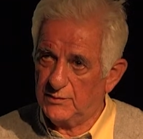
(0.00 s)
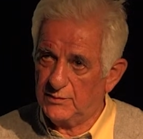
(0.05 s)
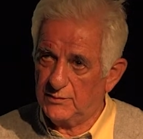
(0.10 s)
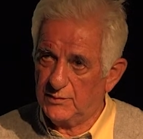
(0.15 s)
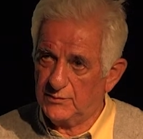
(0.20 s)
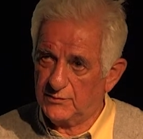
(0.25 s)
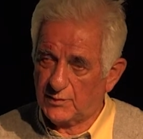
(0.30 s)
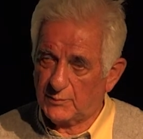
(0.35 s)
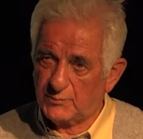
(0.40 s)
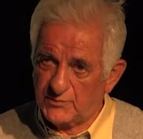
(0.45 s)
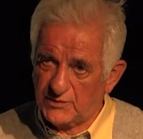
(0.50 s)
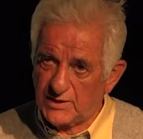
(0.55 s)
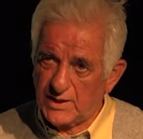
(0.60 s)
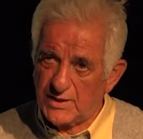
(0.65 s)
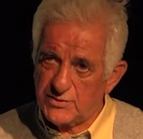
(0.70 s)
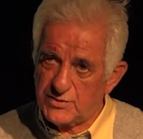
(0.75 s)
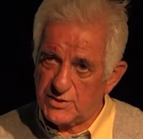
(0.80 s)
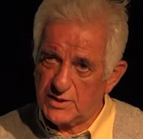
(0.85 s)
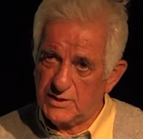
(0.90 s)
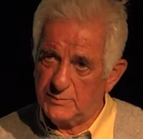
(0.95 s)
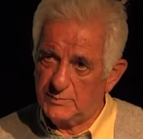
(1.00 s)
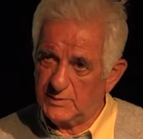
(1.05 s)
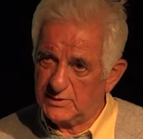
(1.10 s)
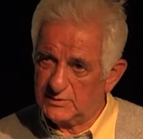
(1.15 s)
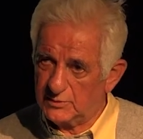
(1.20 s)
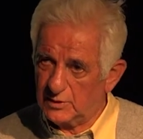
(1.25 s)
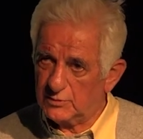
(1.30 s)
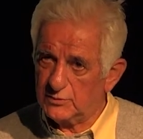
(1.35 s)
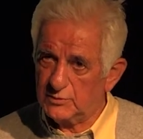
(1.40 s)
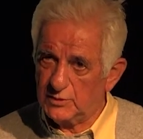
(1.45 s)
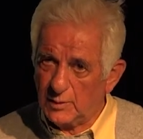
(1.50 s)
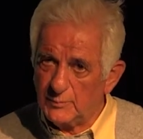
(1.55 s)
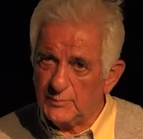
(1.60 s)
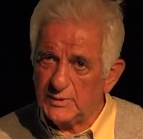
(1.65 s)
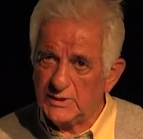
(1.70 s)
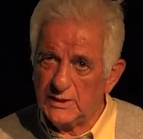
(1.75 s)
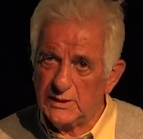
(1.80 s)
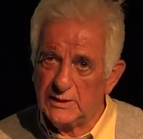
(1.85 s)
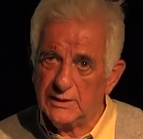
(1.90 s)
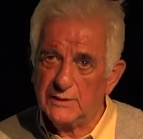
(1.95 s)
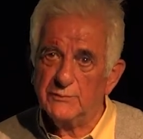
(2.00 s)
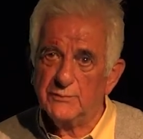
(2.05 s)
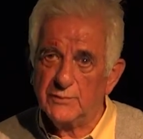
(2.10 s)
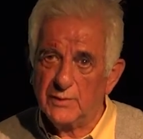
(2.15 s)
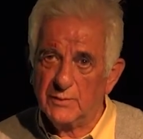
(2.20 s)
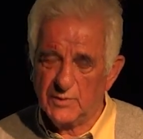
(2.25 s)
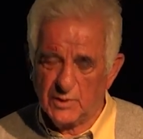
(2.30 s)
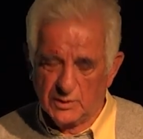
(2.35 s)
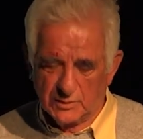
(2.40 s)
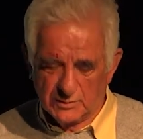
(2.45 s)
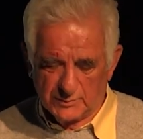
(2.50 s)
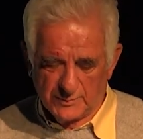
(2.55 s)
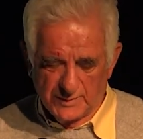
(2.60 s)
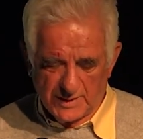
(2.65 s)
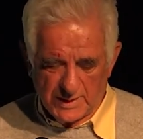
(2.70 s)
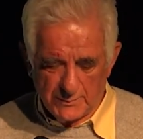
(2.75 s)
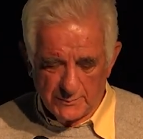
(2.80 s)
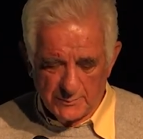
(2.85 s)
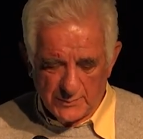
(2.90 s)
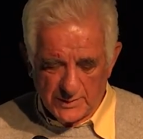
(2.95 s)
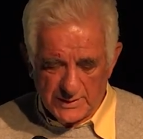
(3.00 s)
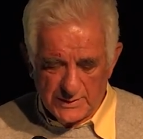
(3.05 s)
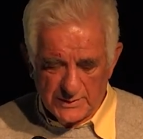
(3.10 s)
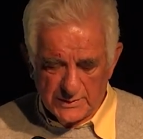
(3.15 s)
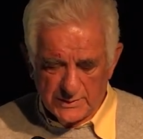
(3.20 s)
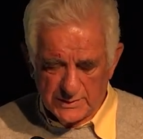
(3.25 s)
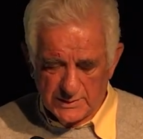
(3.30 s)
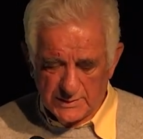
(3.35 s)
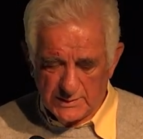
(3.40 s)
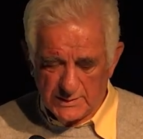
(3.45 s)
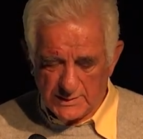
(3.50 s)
substantially, but not nominally, from the Ottoman Empire